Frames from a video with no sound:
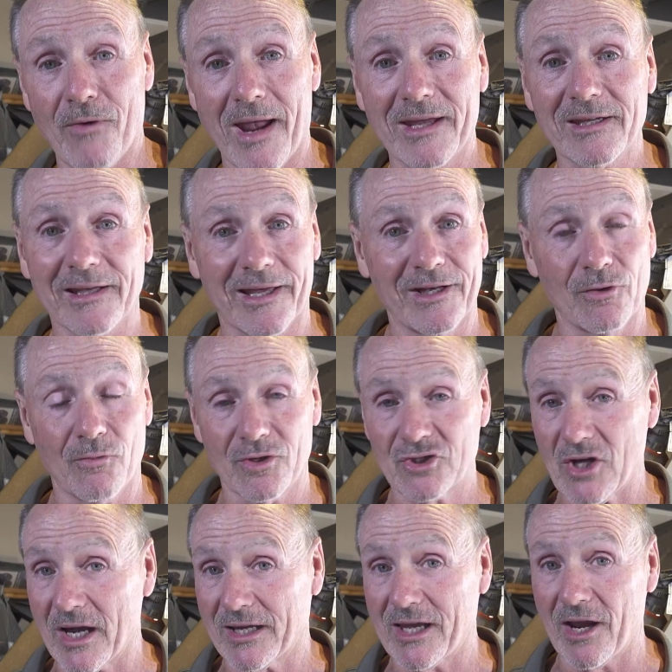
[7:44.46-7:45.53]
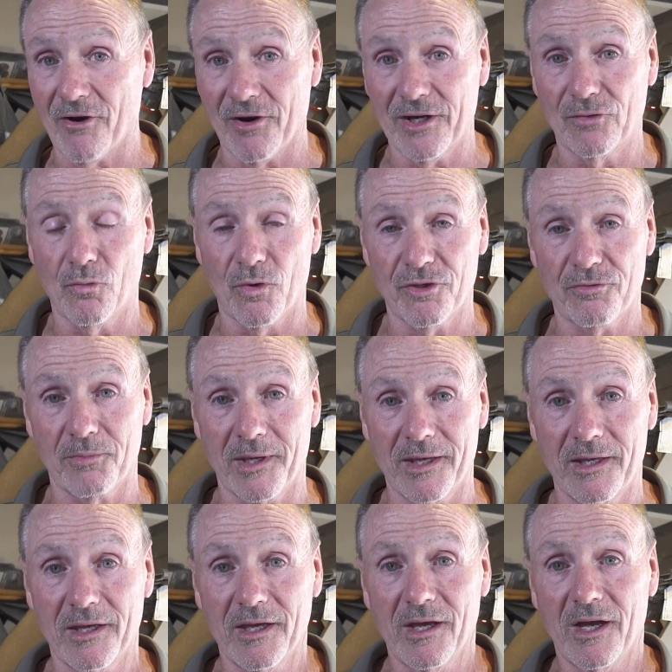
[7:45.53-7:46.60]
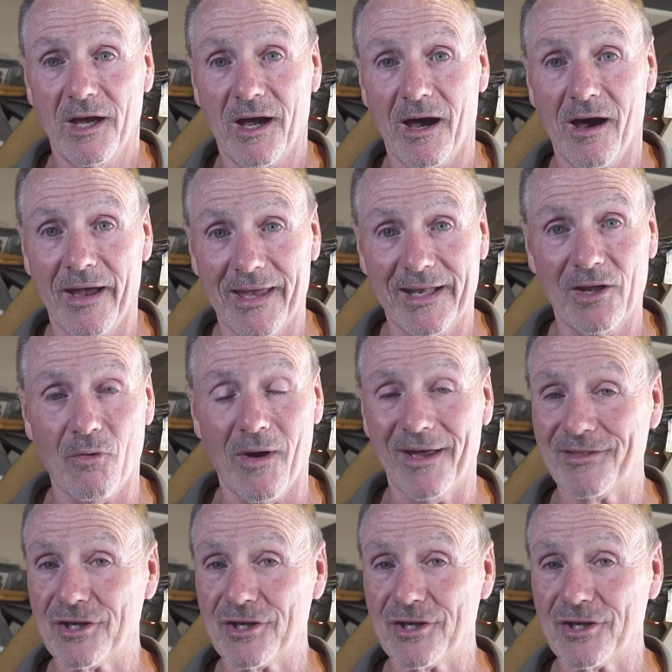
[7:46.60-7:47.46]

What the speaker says: regulator, which I carried with me anyway.